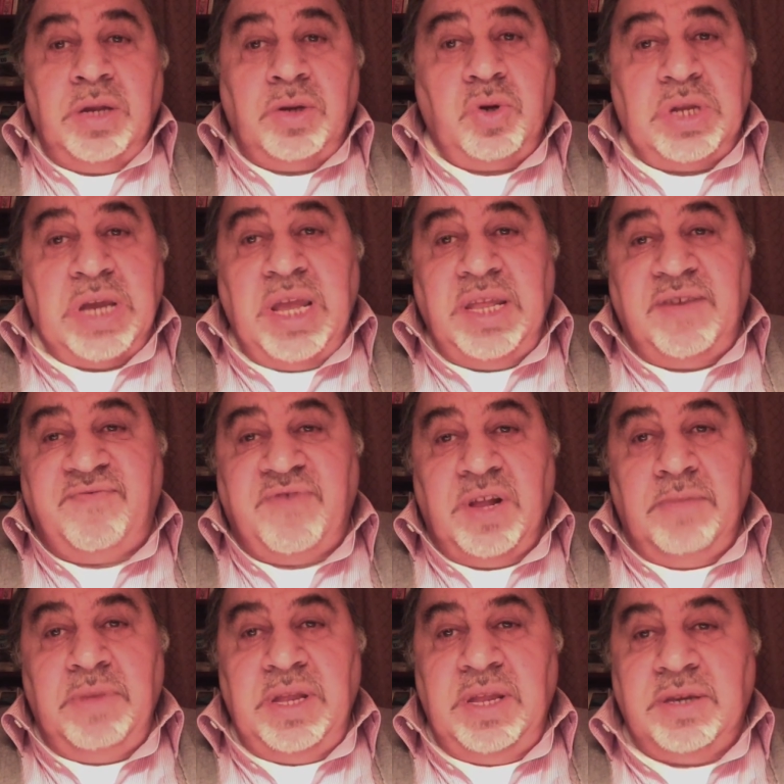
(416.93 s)
Today, the
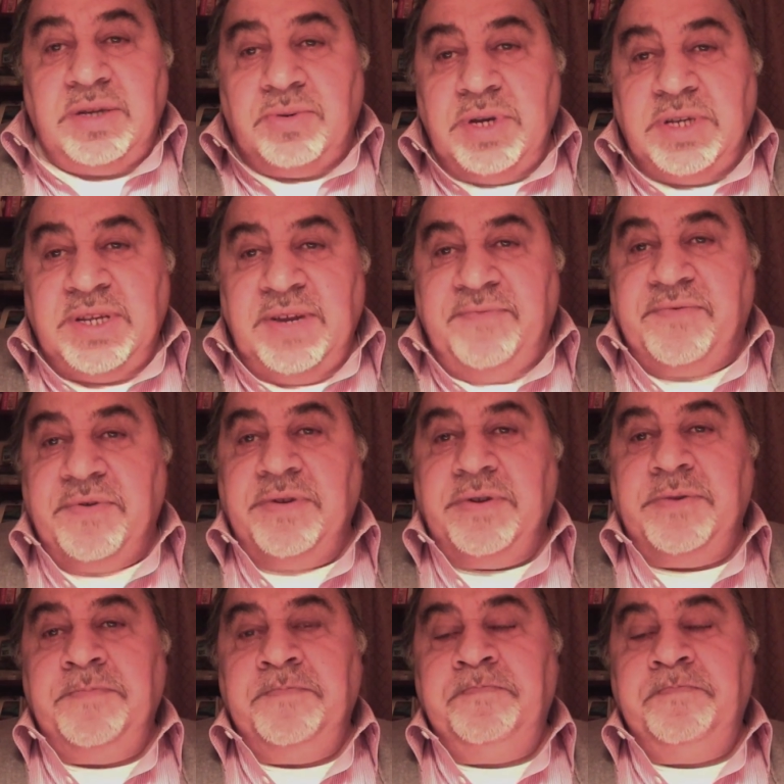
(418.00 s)
film industry is different.